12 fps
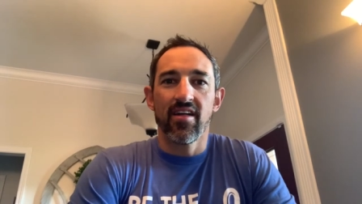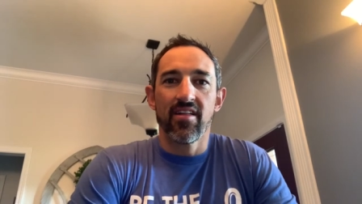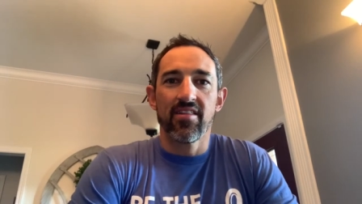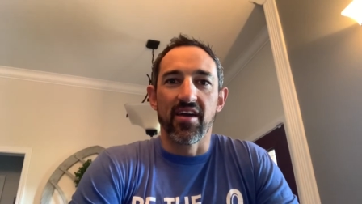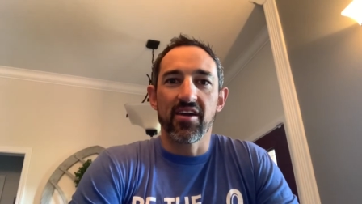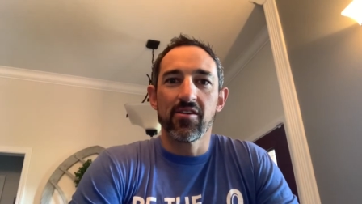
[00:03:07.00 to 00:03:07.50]

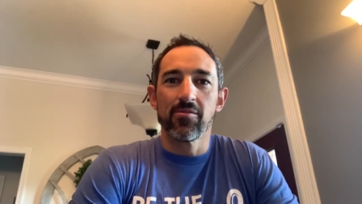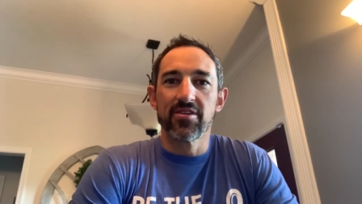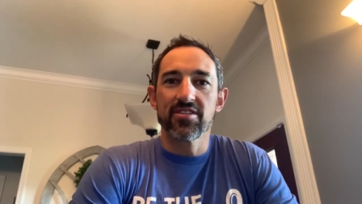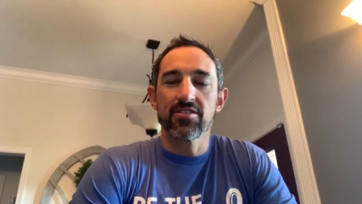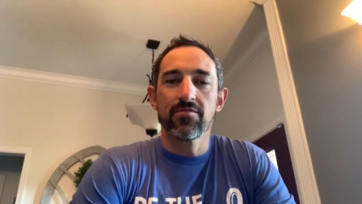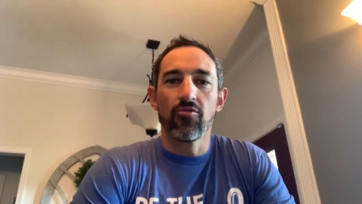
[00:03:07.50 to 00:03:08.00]
Thank you,
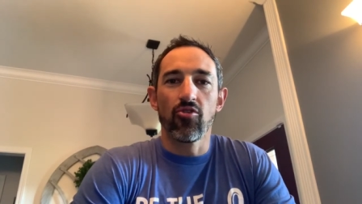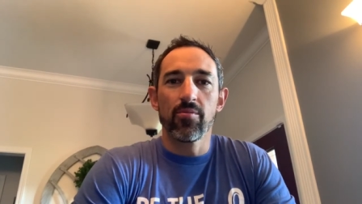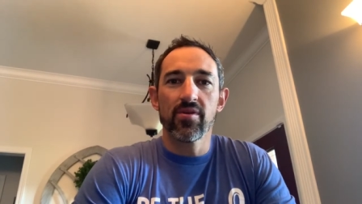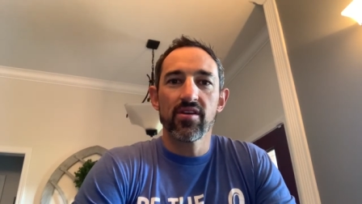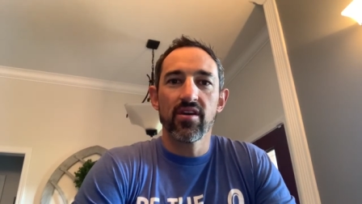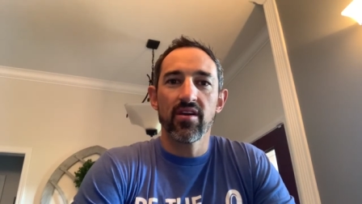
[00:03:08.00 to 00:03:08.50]
Mrs.
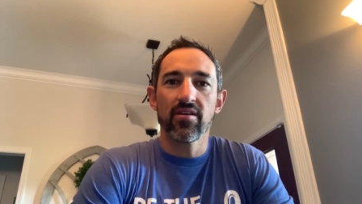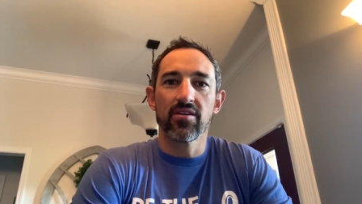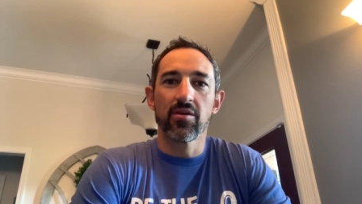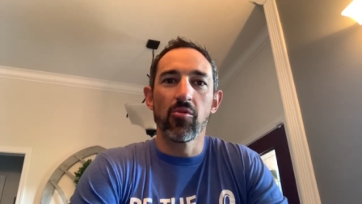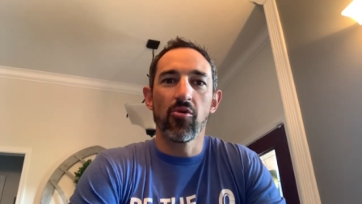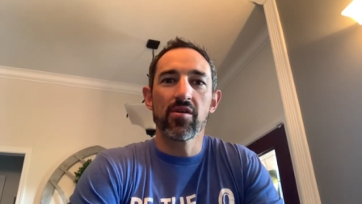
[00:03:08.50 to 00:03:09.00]
Forby.
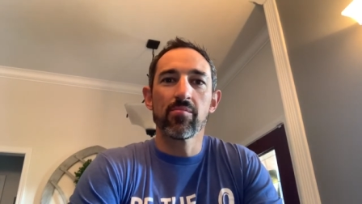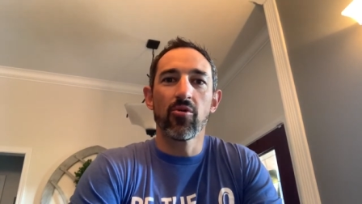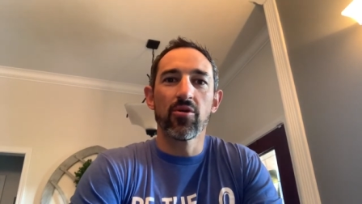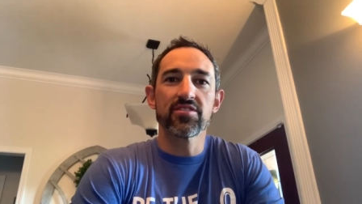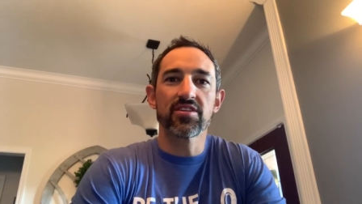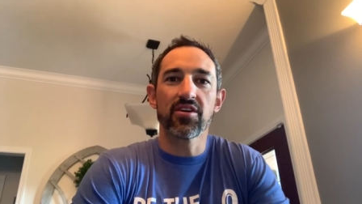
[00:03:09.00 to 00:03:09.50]
Good morning,
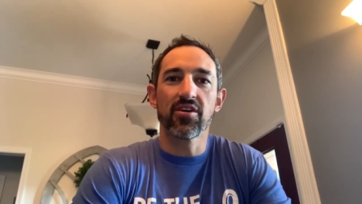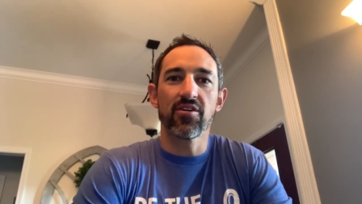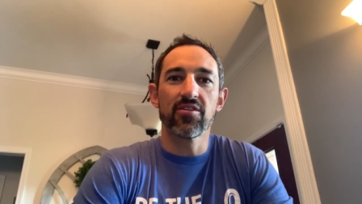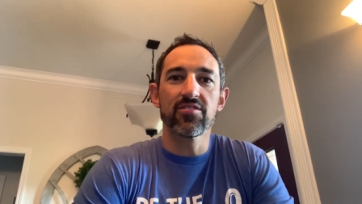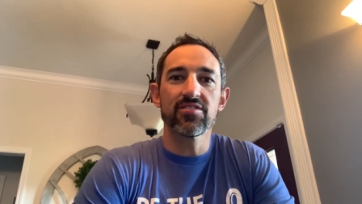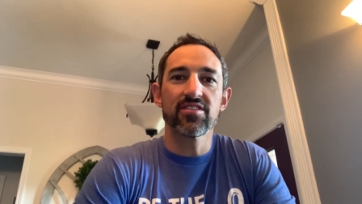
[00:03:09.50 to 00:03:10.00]
boys and
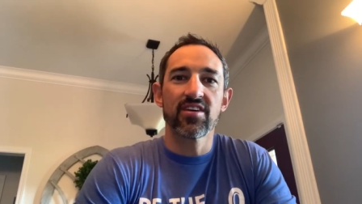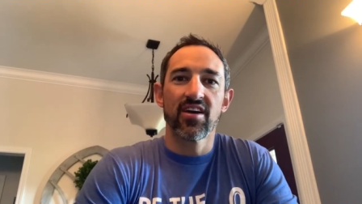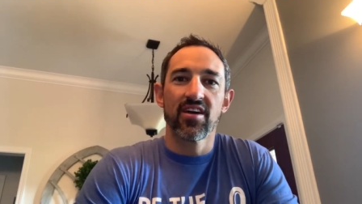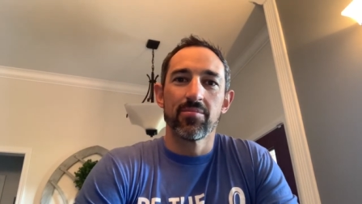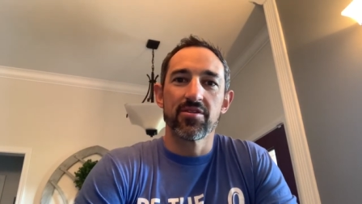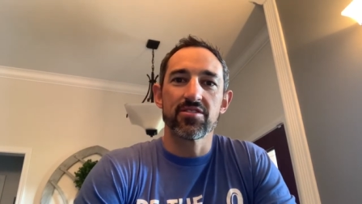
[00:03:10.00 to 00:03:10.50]
girls.
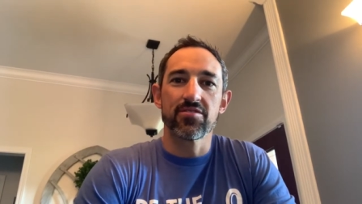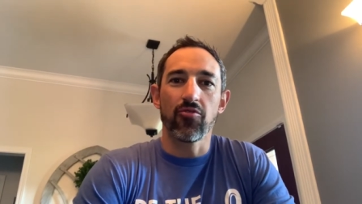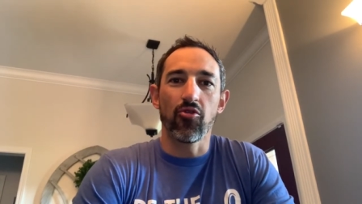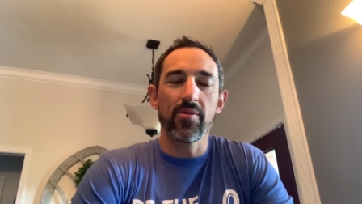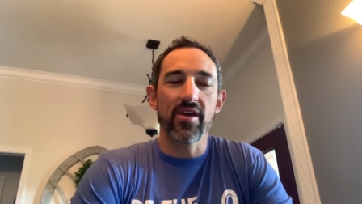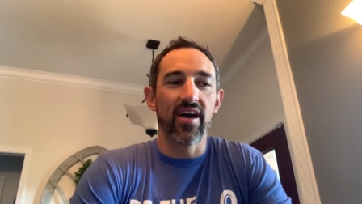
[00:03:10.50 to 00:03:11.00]
Mrs.
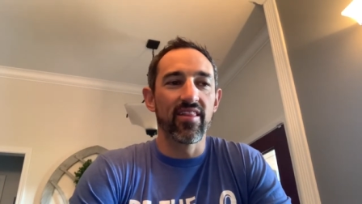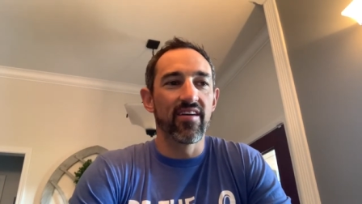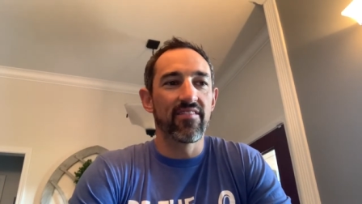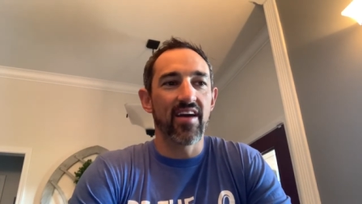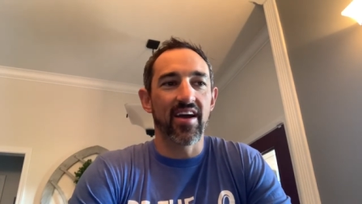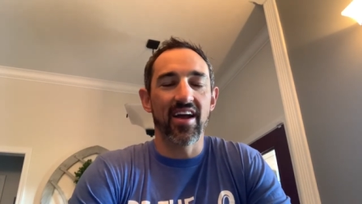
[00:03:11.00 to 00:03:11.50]
Forby, I
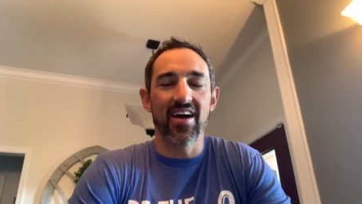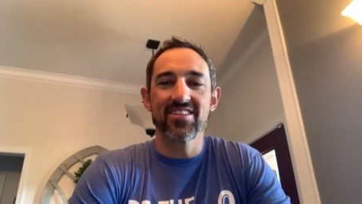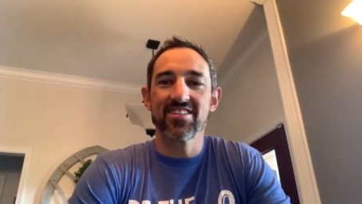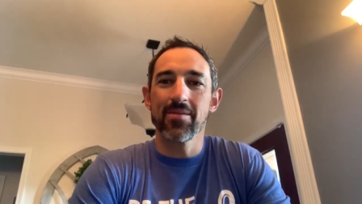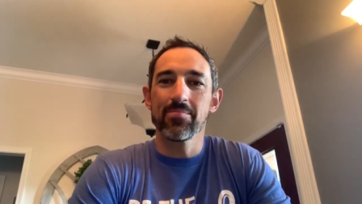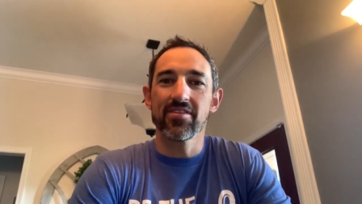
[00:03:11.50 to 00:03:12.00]
love that
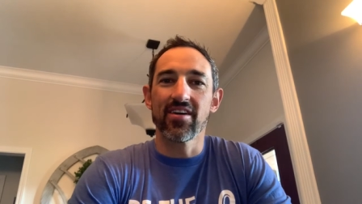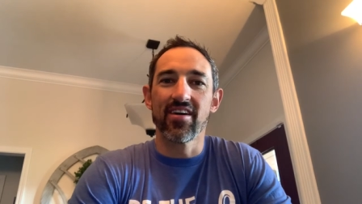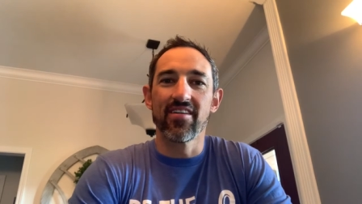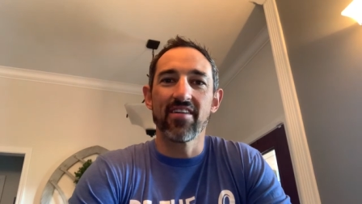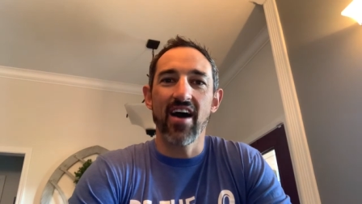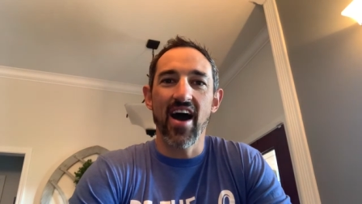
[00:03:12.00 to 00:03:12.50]
concept
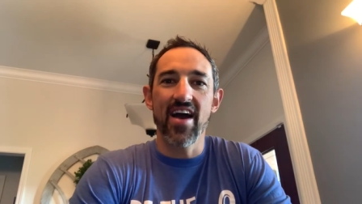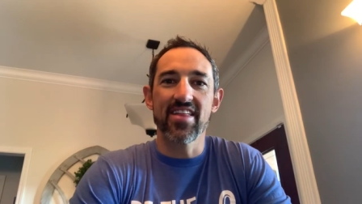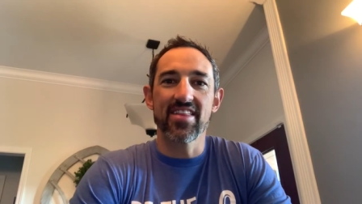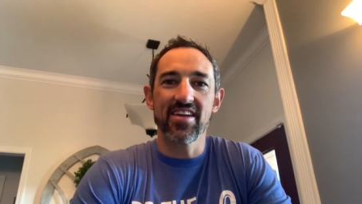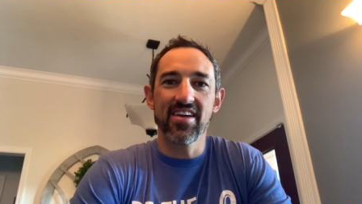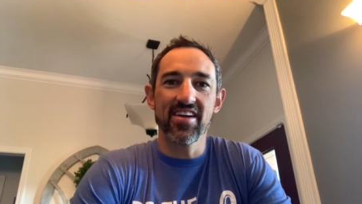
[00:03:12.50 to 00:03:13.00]
of high
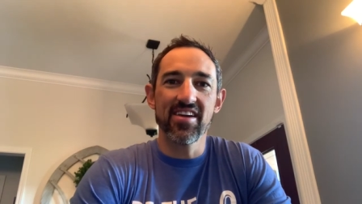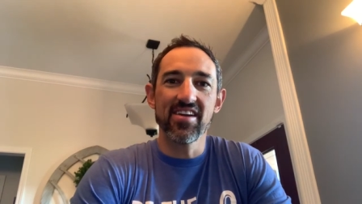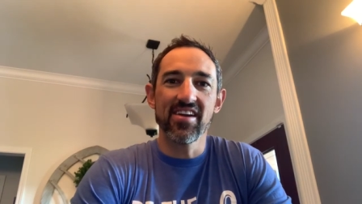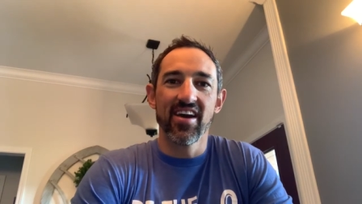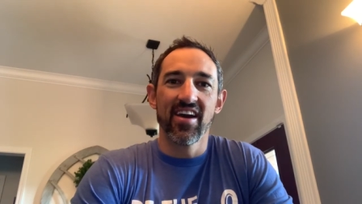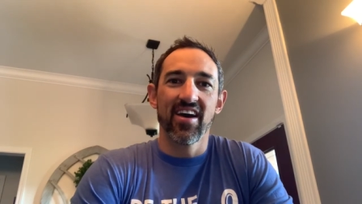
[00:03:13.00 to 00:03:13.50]

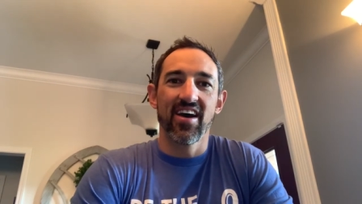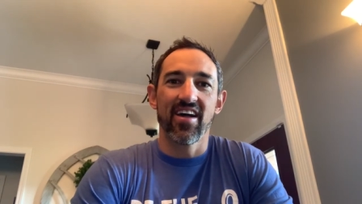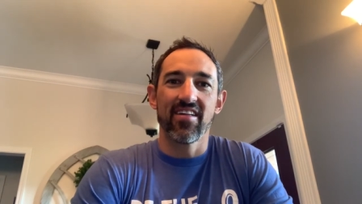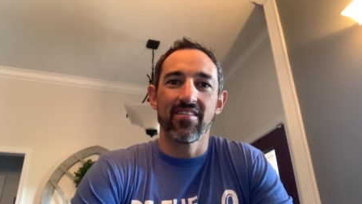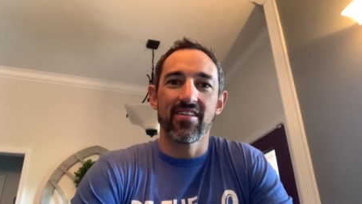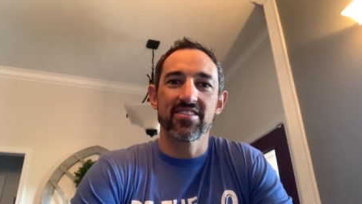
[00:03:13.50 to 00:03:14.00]
thinking.
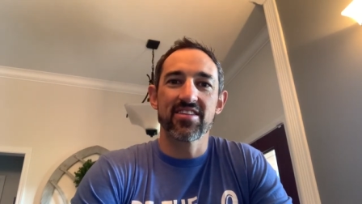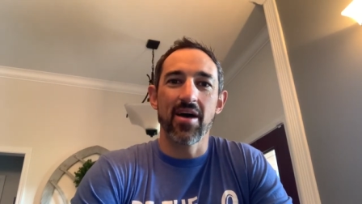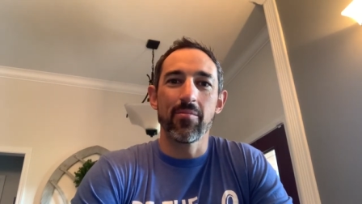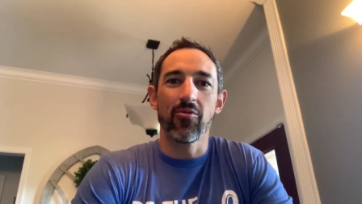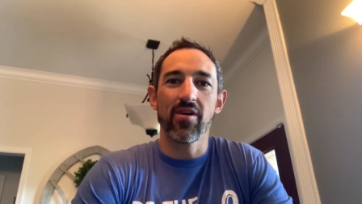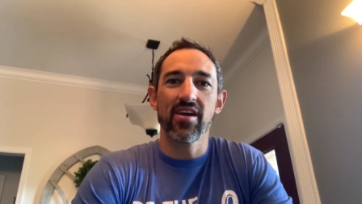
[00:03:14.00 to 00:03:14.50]
This
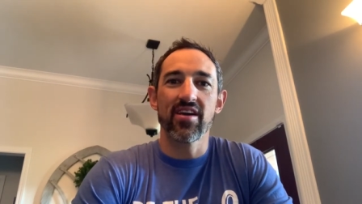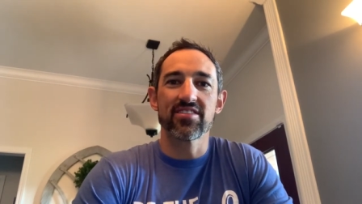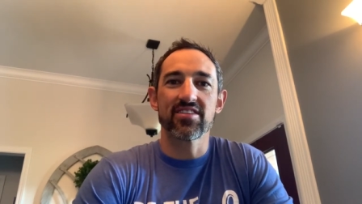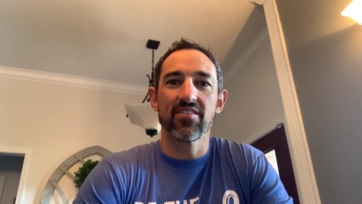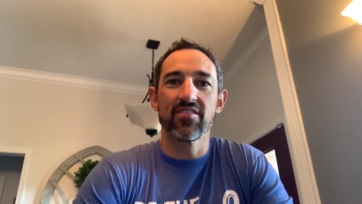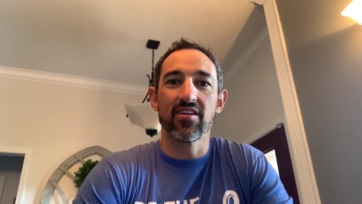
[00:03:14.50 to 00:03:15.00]
time away
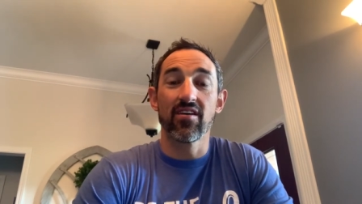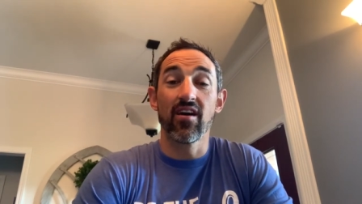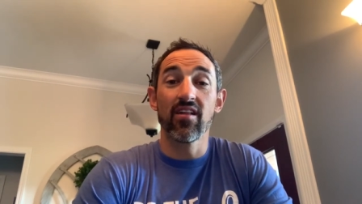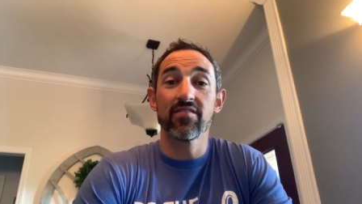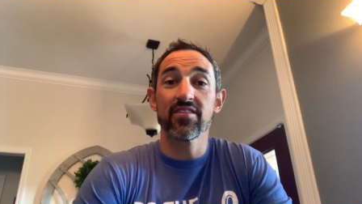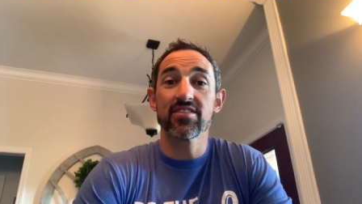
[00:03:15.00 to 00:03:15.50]
has given
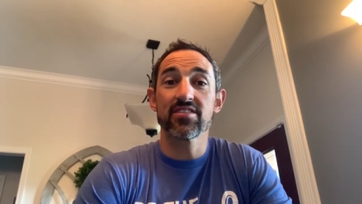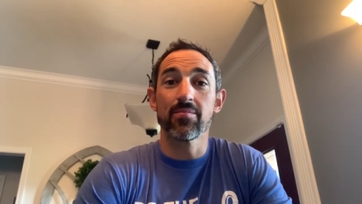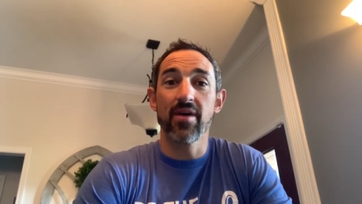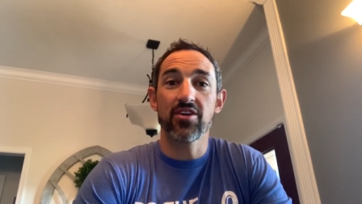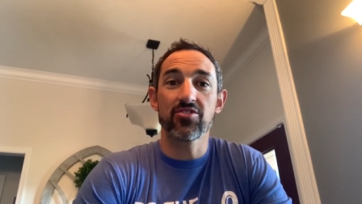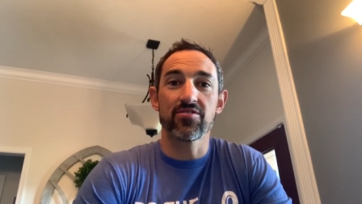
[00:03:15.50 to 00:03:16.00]
all of us some
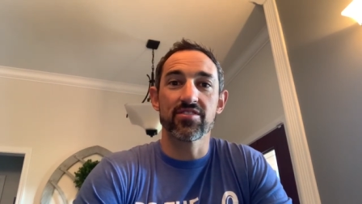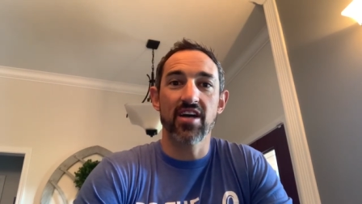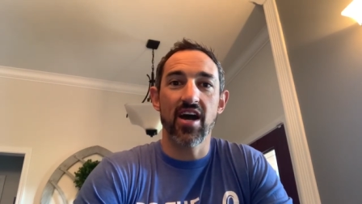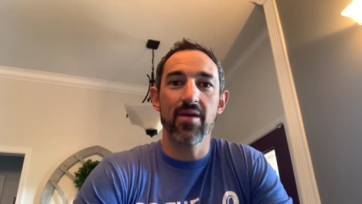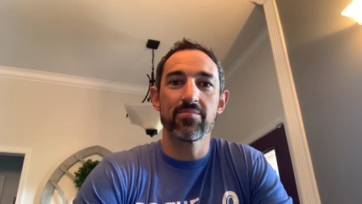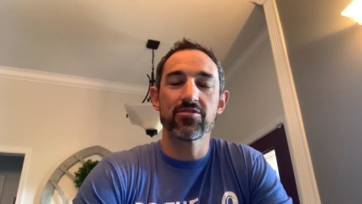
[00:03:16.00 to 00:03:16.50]
extra
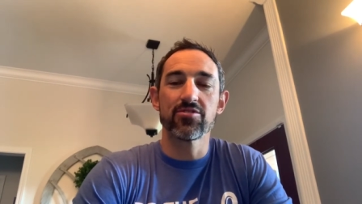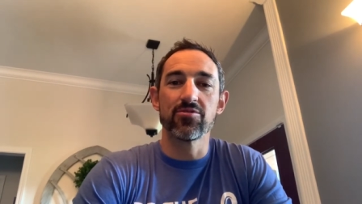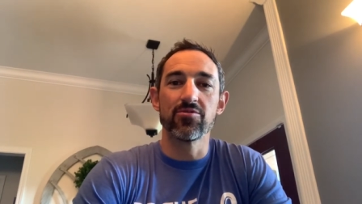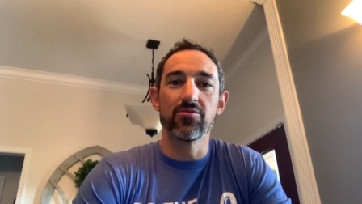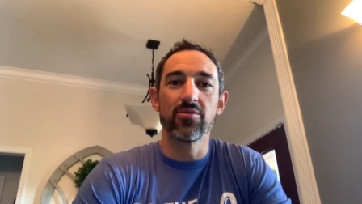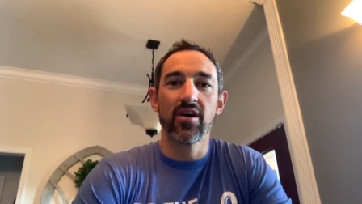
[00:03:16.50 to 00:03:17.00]
time
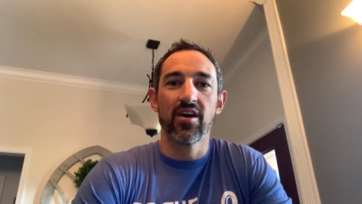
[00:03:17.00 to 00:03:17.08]
to